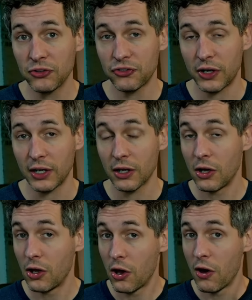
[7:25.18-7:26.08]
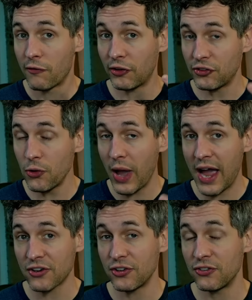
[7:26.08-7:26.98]
Strike. For 2
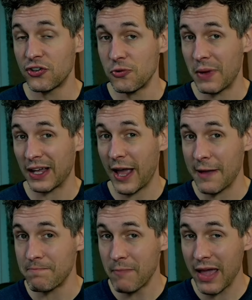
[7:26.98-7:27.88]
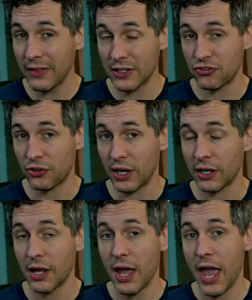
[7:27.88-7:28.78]
actions, you make a melee
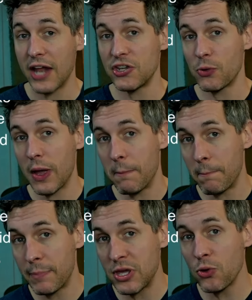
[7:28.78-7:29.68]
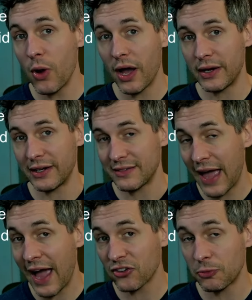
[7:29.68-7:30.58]
strike, and you imbue an
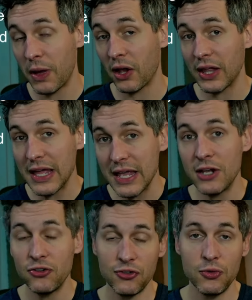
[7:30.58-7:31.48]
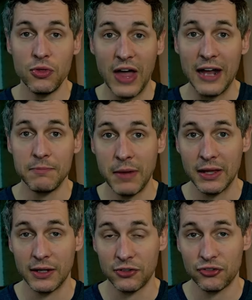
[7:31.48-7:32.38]
attack spell into that
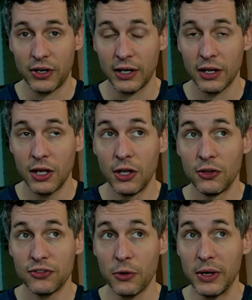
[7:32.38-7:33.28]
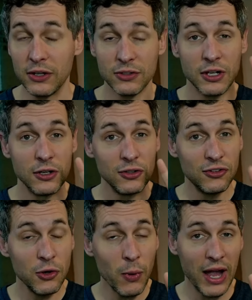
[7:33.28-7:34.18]
melee strike. So it is
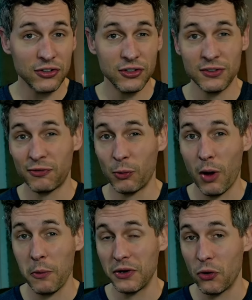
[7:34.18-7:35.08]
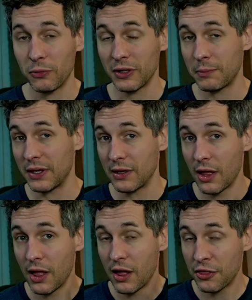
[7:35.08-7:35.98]
2 actions for what would normally be
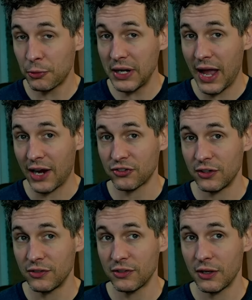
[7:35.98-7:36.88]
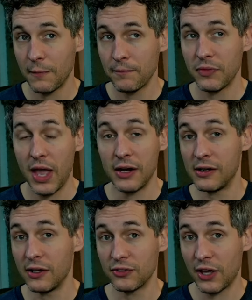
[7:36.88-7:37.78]
3 actions, and
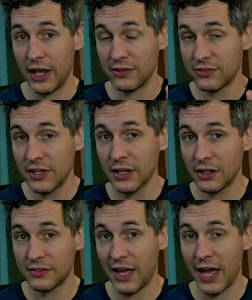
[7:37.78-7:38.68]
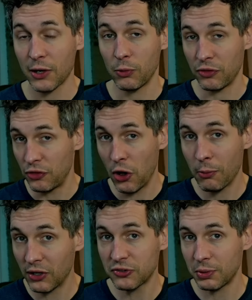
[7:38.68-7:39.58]
it is a single attack with no
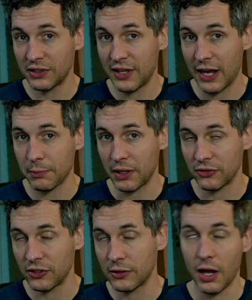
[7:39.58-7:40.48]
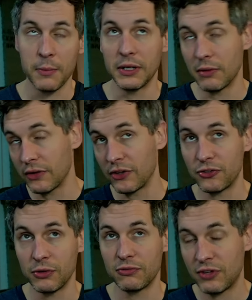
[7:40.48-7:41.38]
multiple attack penalty. I mean,
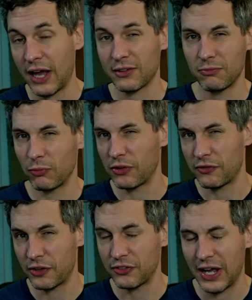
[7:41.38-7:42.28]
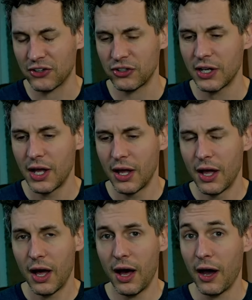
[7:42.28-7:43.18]
unless you attack with your first action,
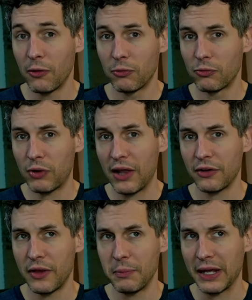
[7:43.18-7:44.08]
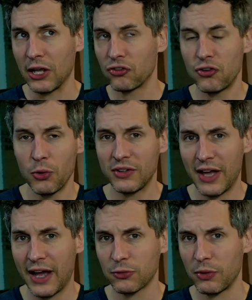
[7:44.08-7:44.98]
rather than making 2
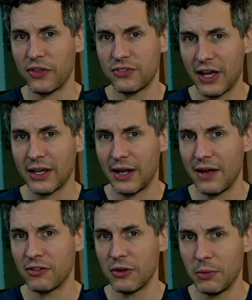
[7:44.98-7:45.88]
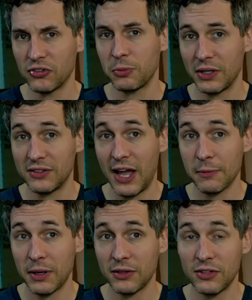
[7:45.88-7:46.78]
attacks with the second having the multiple
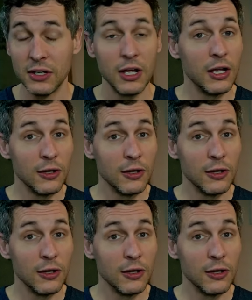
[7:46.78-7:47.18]
attack penalty.